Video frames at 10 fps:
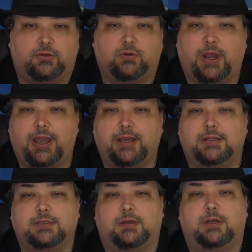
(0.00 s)

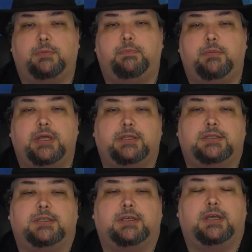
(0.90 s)
dragons are
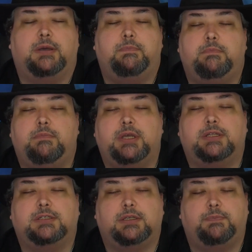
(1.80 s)
immensely,
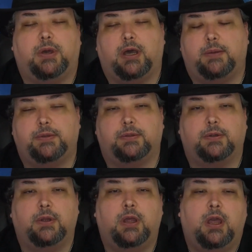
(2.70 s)
immensely popular,